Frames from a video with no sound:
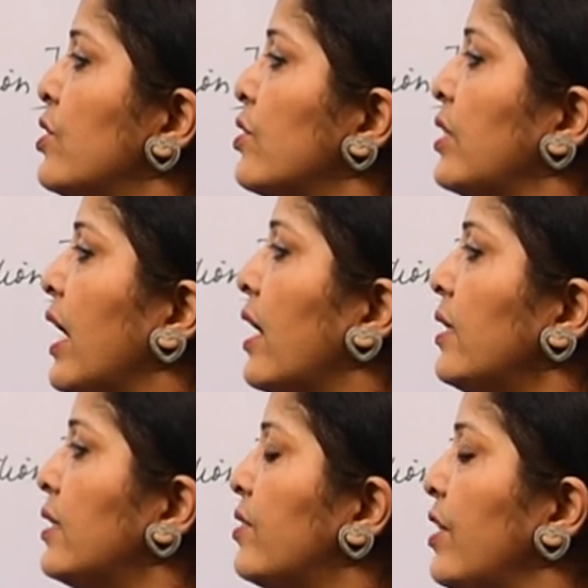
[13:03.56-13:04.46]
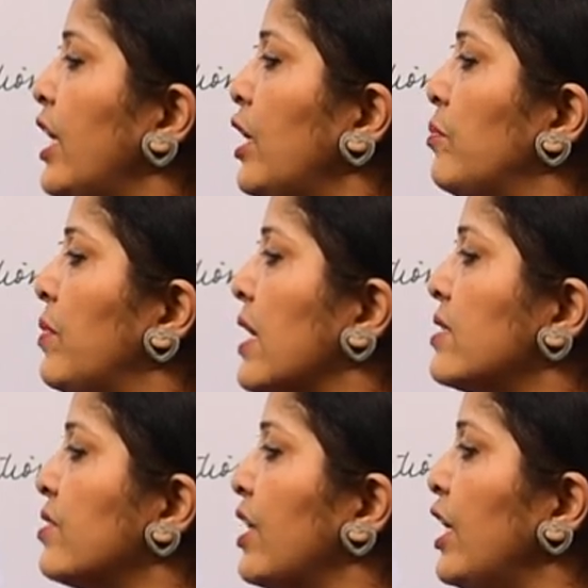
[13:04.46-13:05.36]
So they are 3
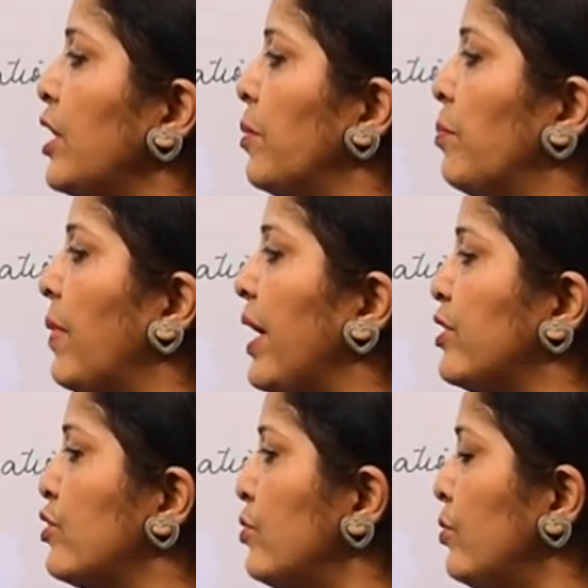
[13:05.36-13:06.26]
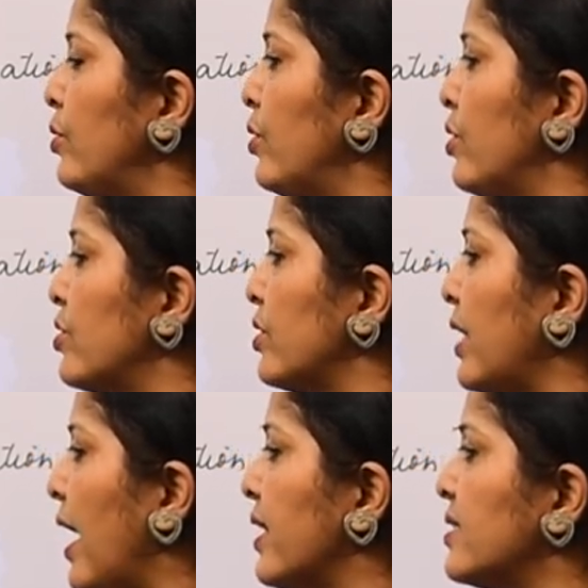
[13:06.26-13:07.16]
plus 3 by 2. So
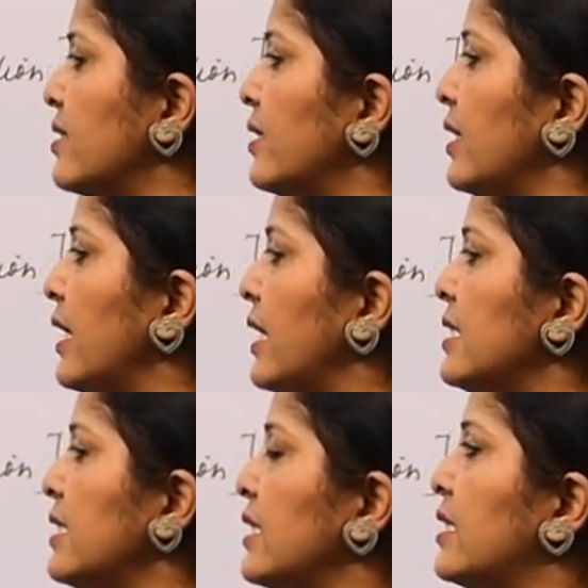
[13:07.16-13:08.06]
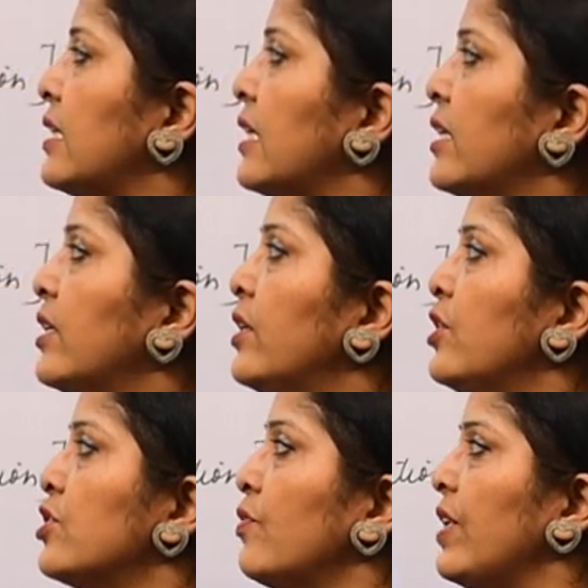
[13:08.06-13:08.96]
the answer is 3.
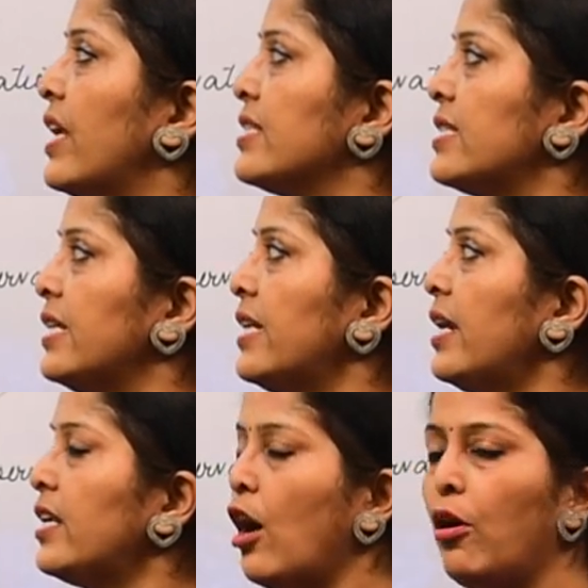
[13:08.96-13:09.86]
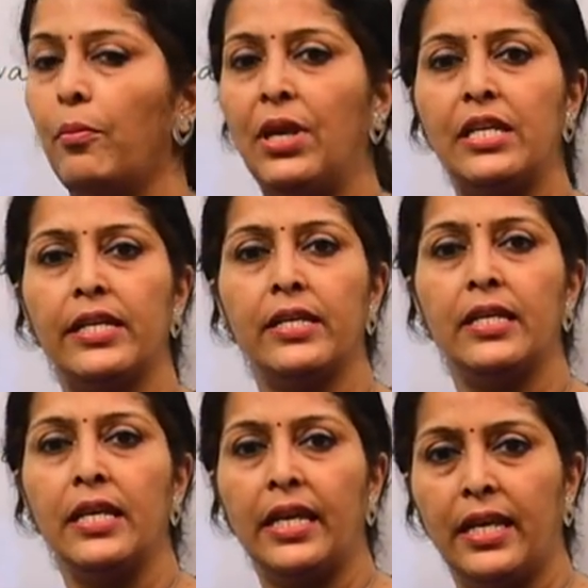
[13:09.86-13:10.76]
So we can say that our median
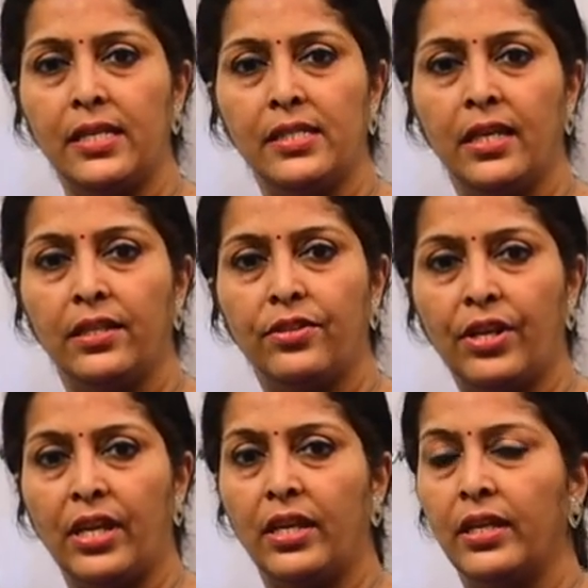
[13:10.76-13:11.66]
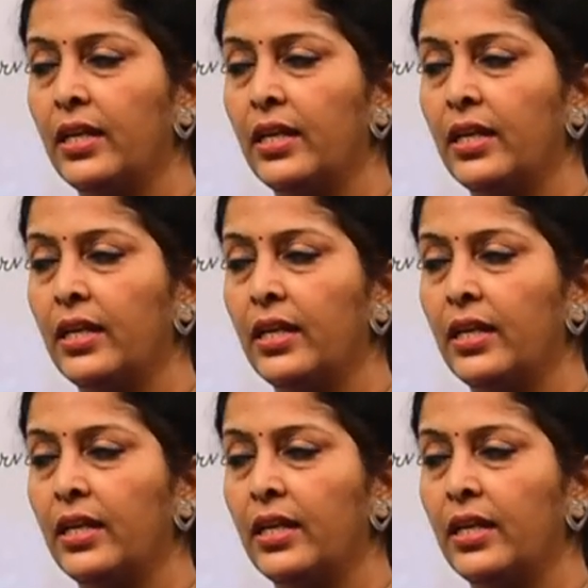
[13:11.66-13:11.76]
is 3.